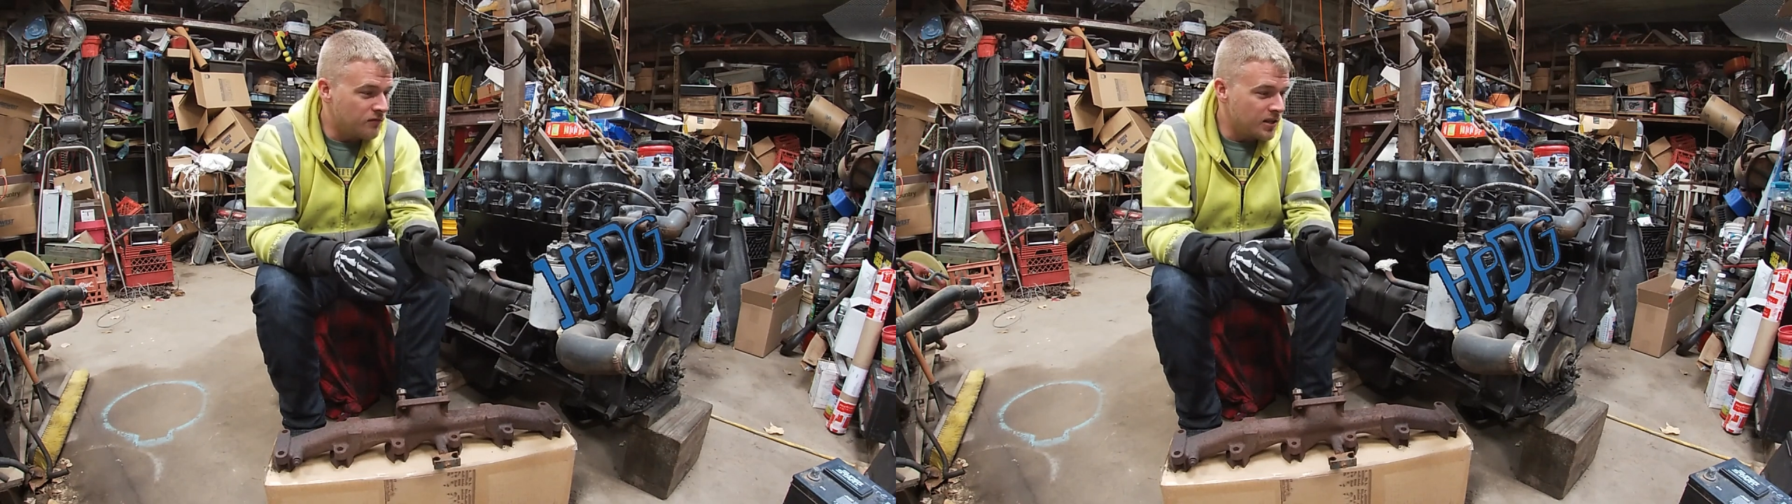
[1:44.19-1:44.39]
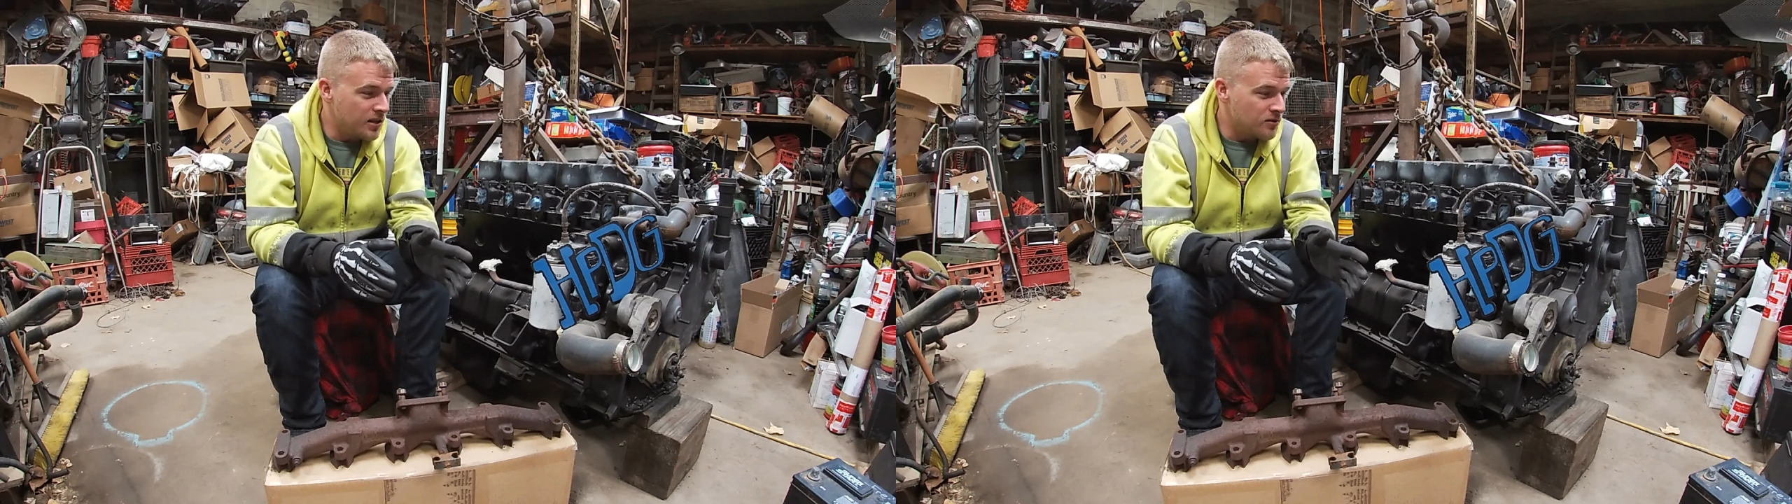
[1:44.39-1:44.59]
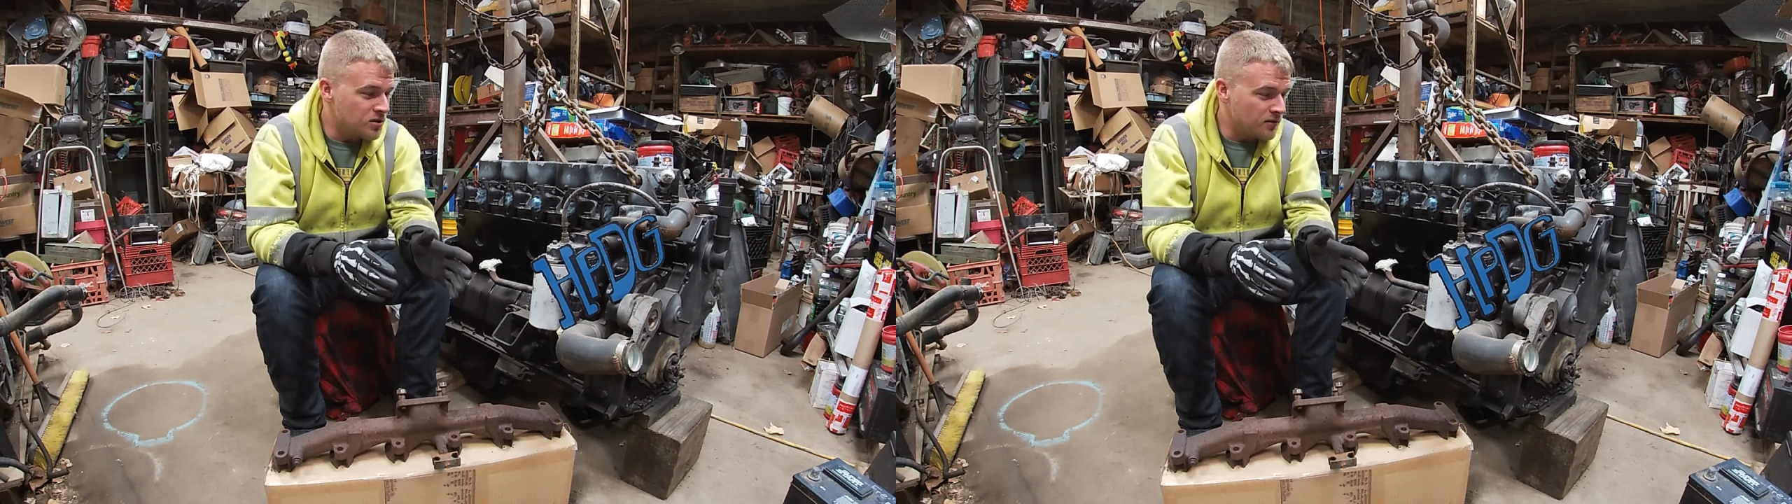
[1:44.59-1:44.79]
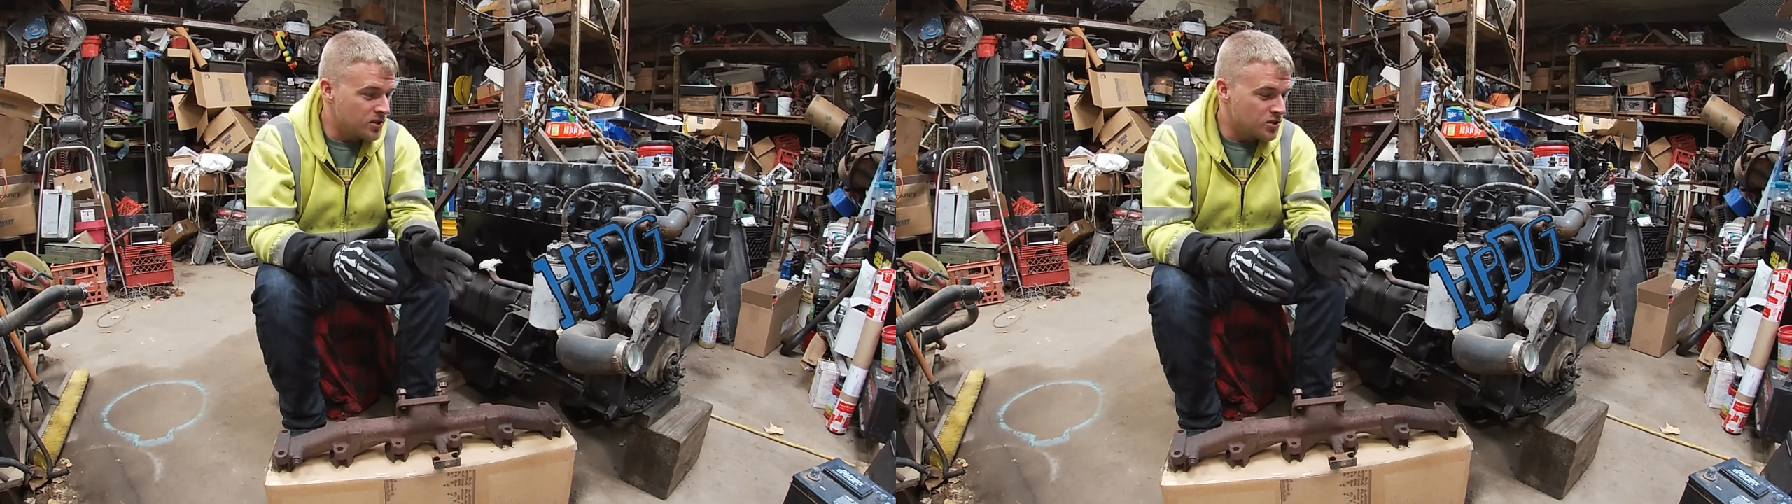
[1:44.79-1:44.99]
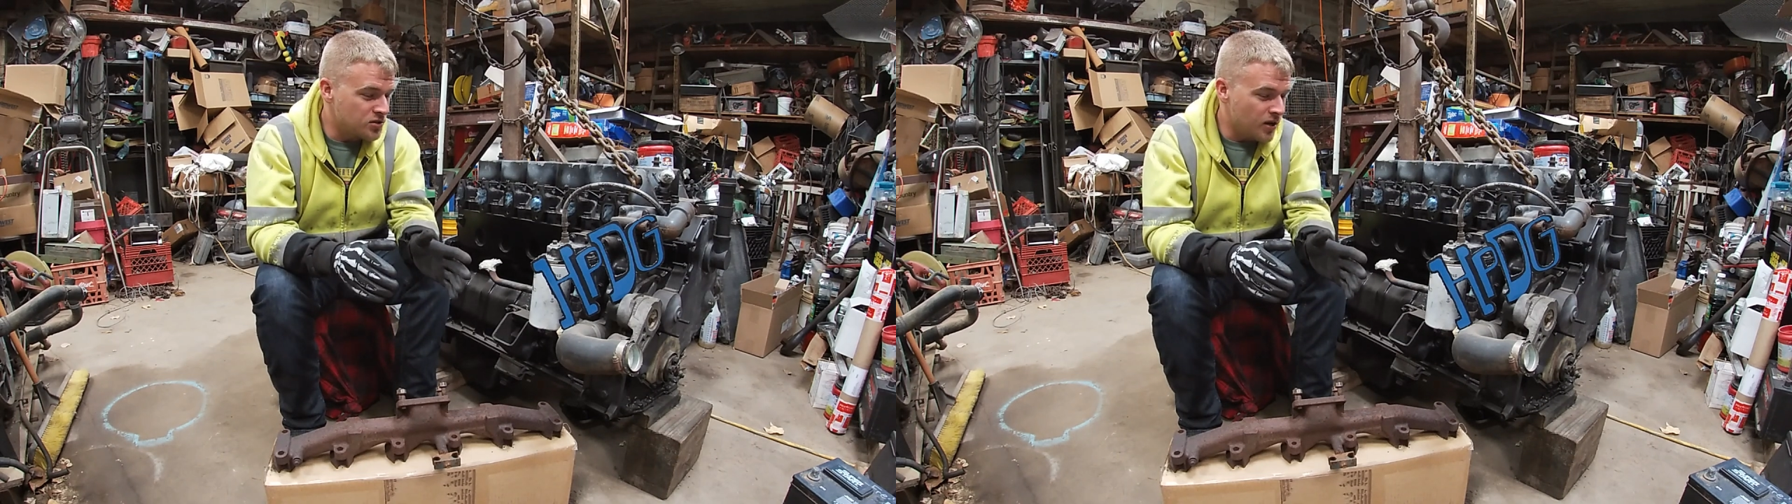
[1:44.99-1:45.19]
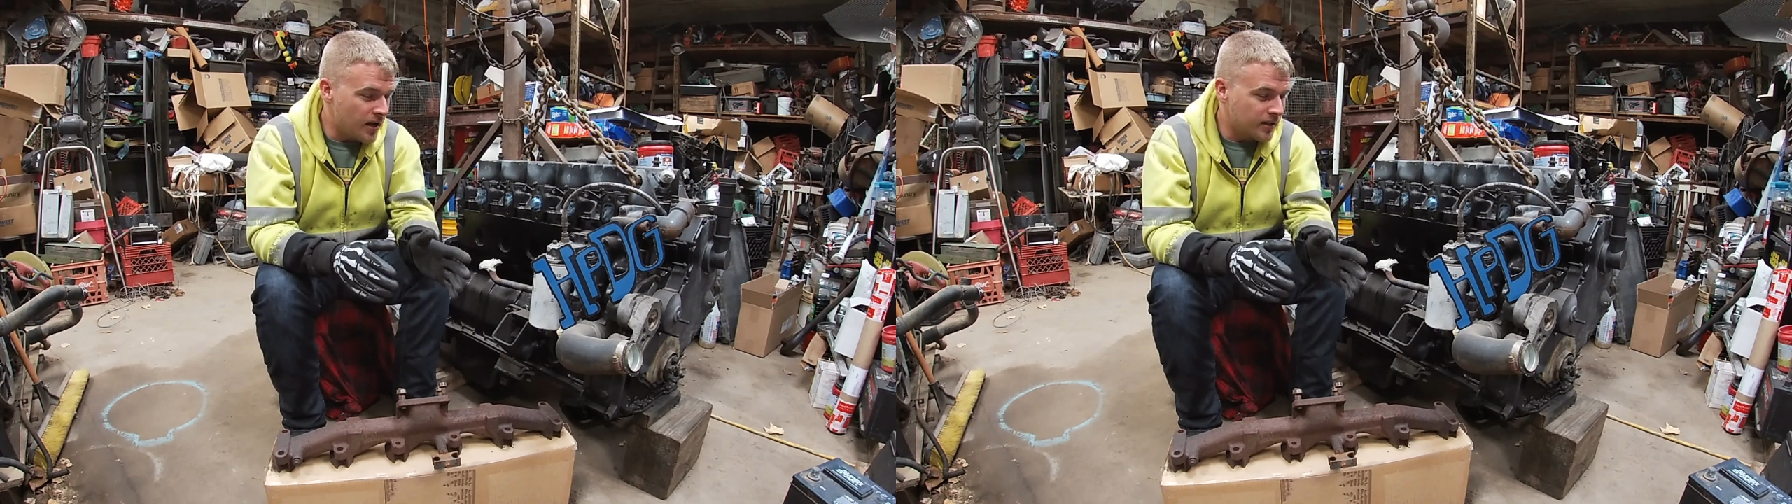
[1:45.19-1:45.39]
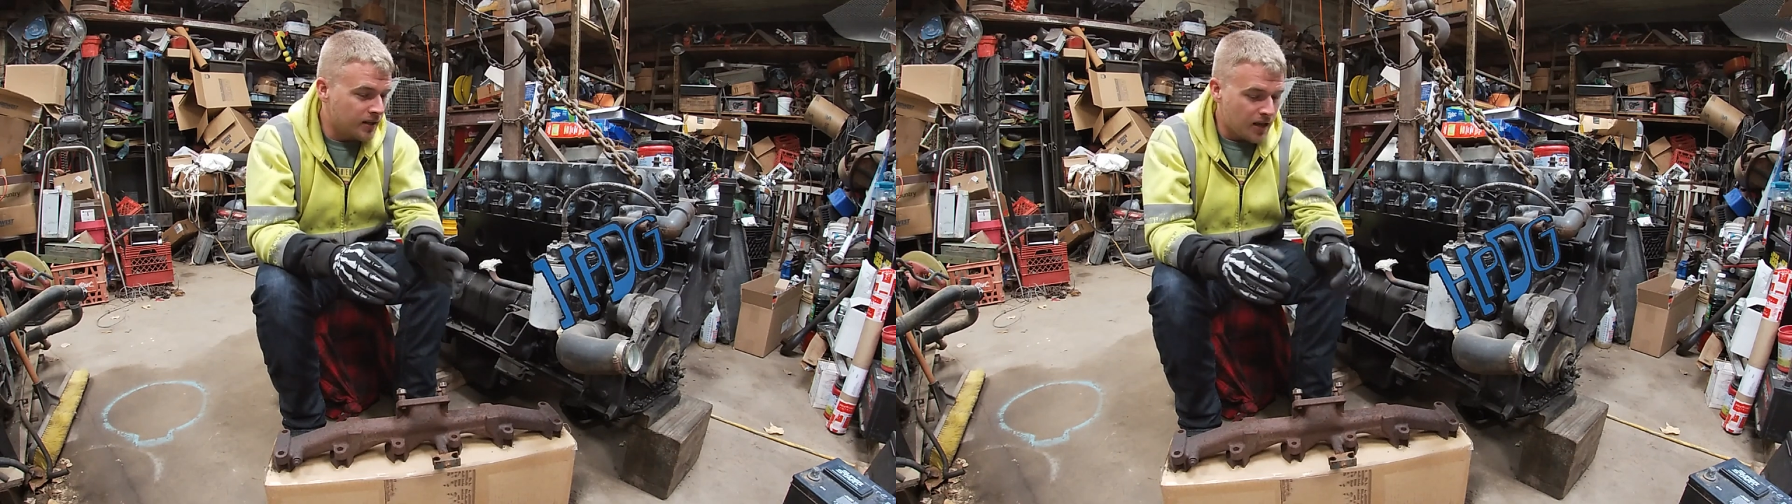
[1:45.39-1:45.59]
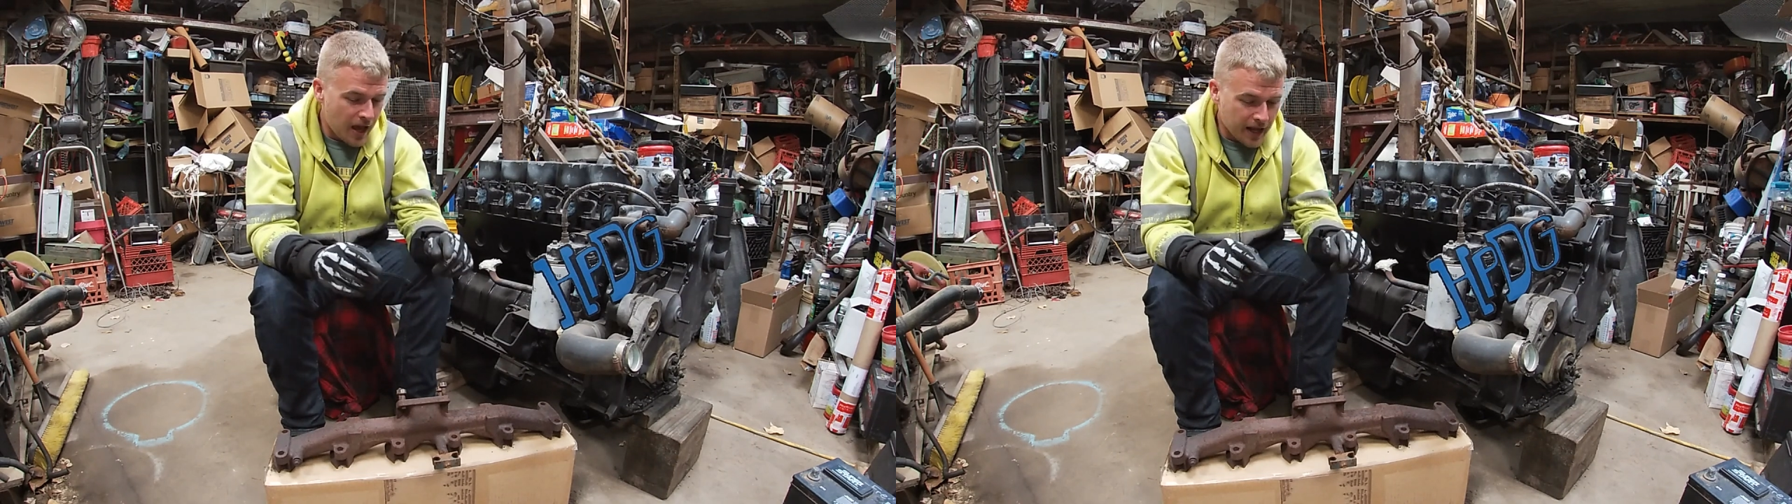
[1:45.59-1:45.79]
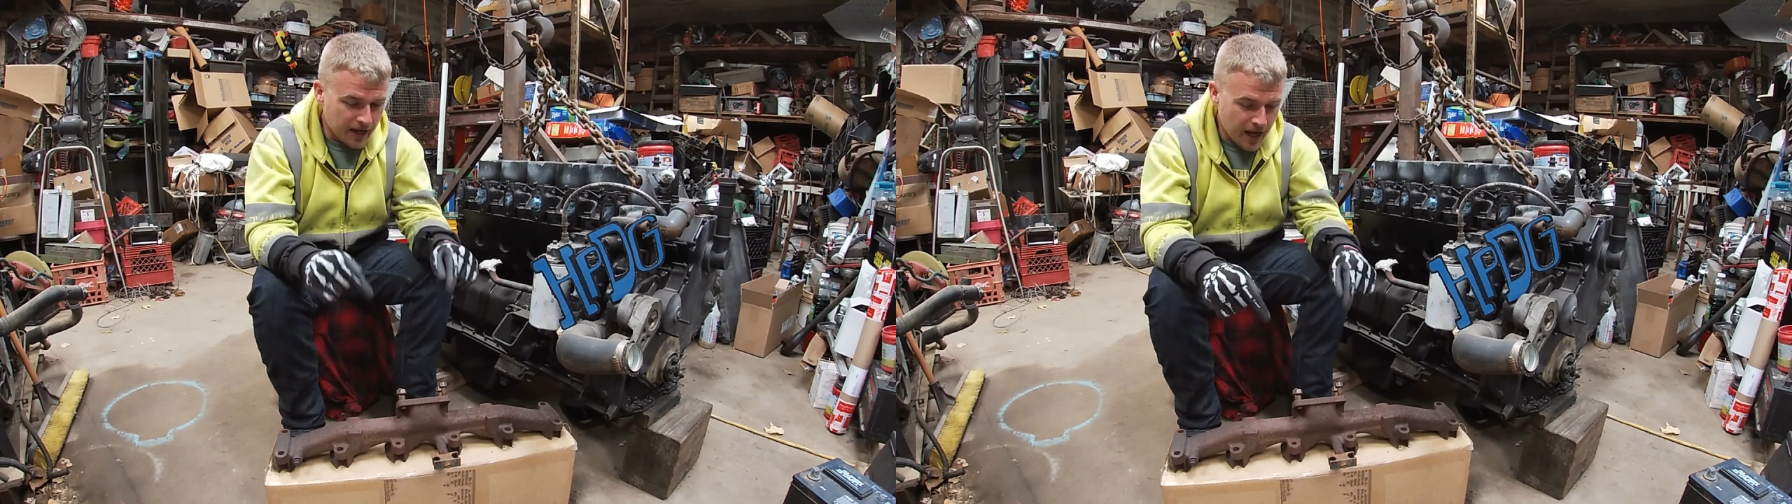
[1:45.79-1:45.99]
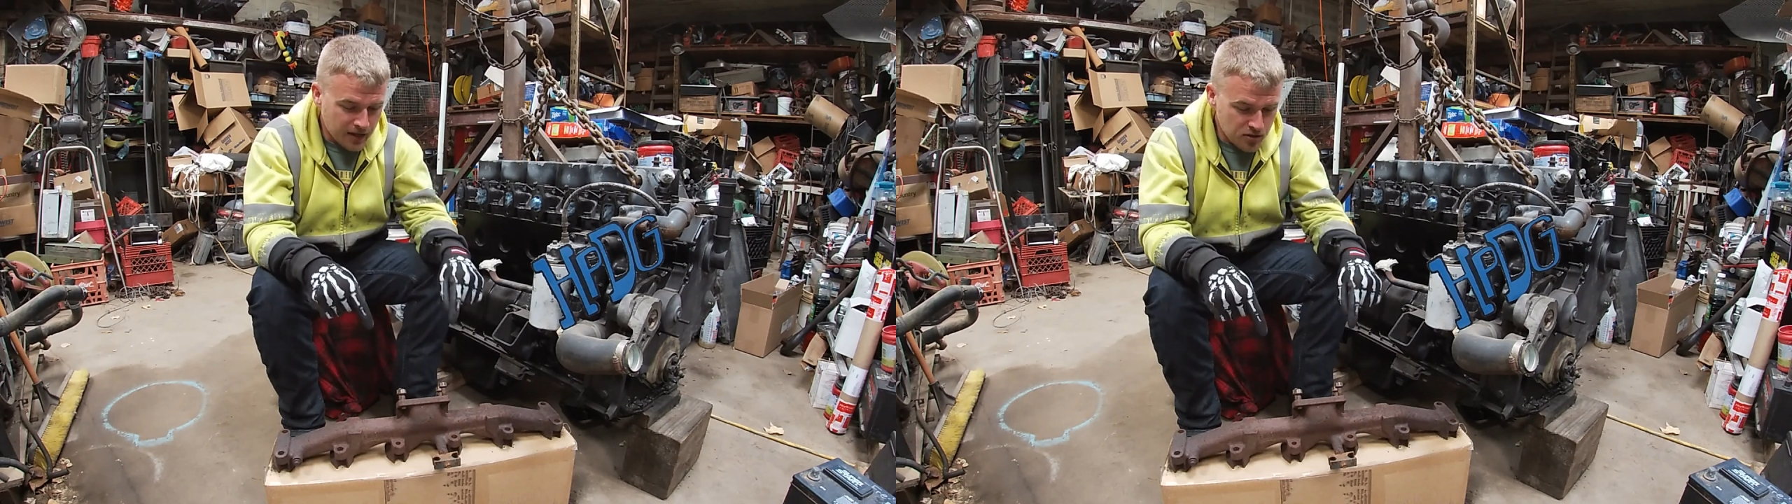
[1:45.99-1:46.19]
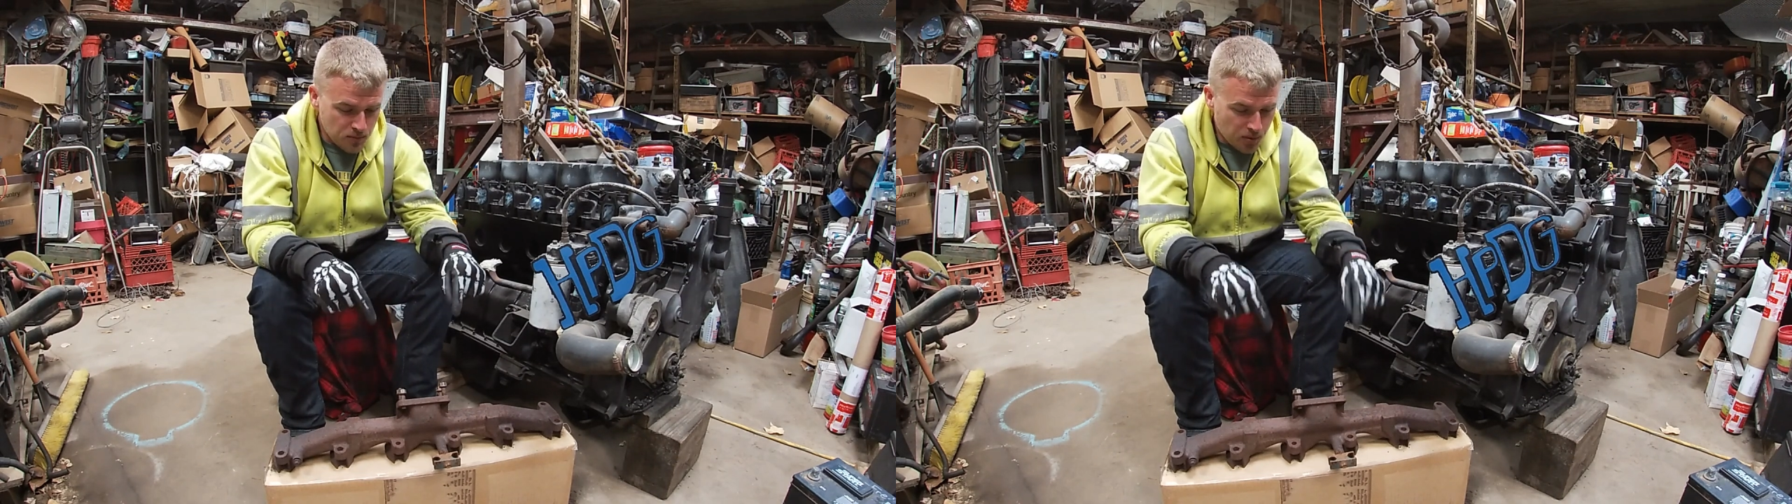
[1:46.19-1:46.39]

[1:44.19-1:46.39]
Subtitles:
videos on this truck, and I got a new